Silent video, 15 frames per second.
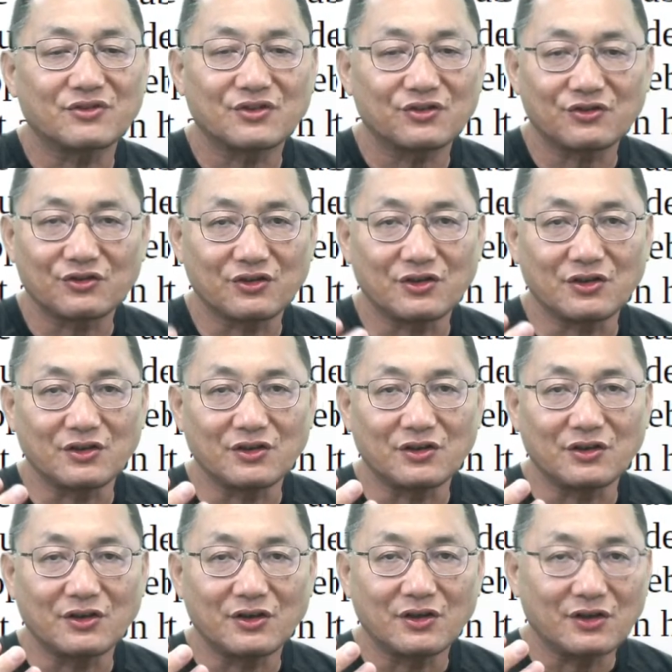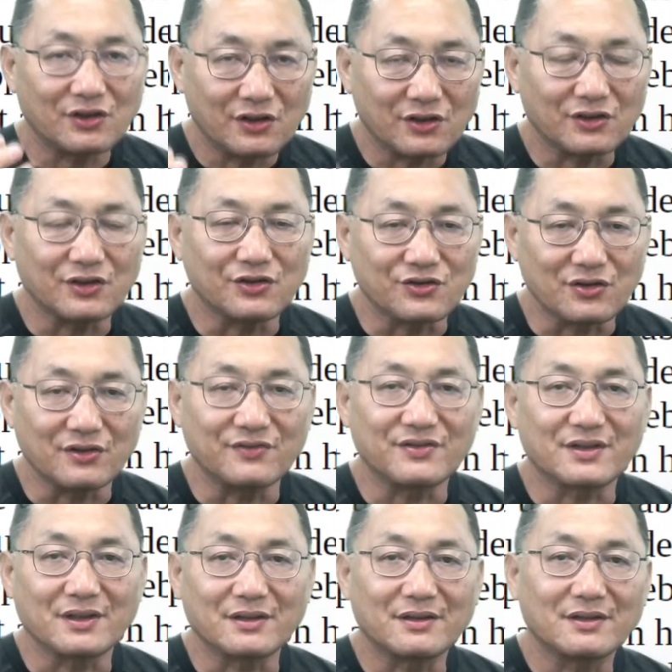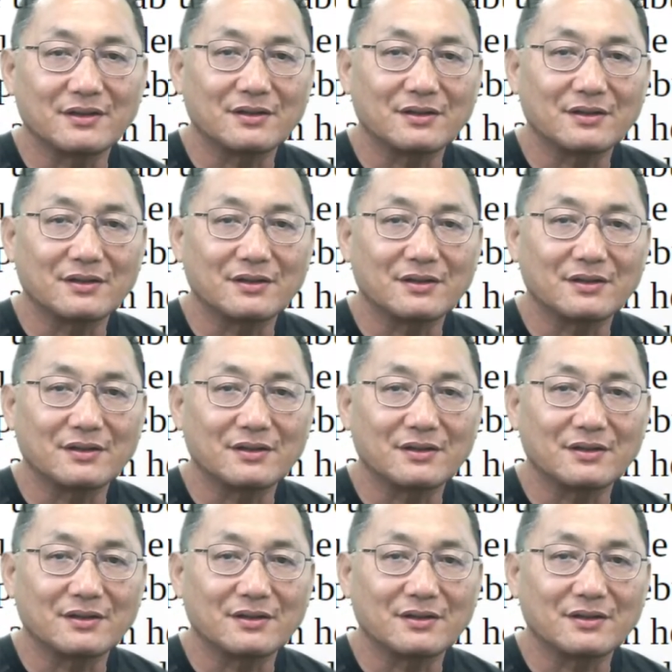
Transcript: she deserves it.